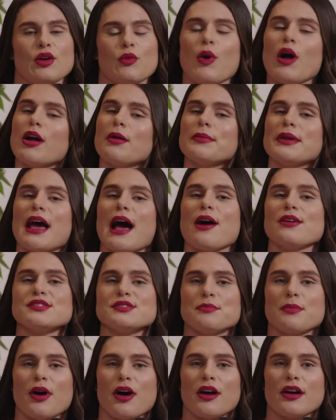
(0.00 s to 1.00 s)
Welcome to House
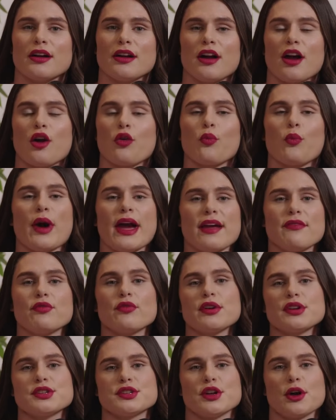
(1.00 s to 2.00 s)
of Maher, a Wave
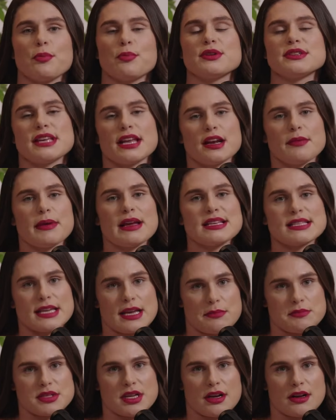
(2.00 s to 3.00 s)
original presented by
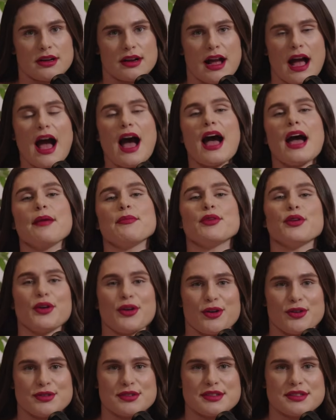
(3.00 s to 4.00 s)
Samsung. I'm your
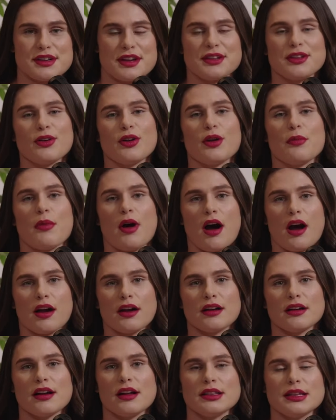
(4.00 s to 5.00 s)
host, Ilona
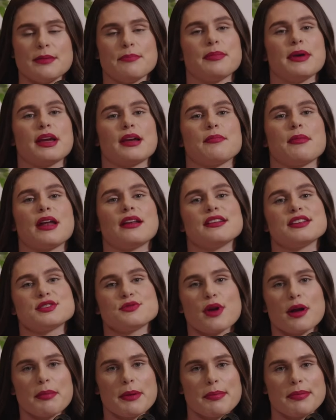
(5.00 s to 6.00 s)
Maher, Olympic medalist
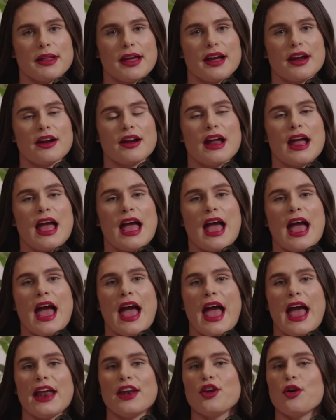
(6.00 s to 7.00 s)
rugby player.
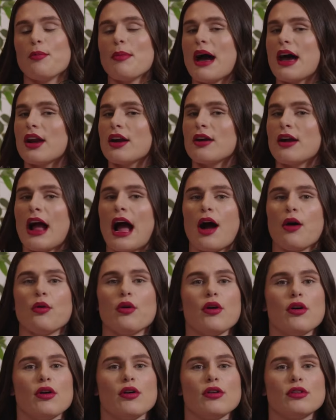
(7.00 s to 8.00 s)
And no matter how
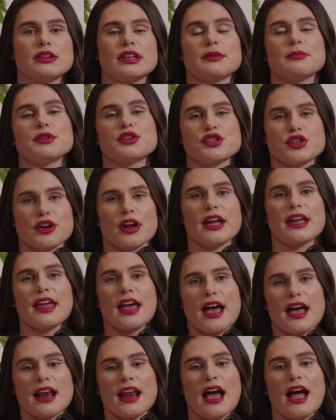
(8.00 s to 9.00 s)
old and mature I
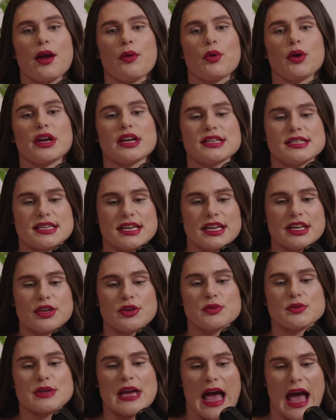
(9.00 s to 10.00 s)
get, I will
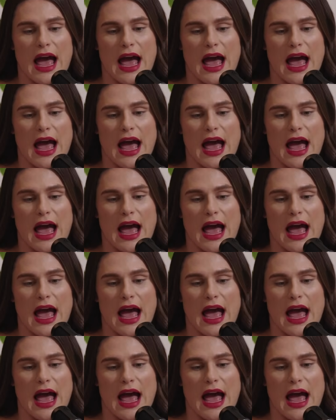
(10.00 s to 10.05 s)
continue to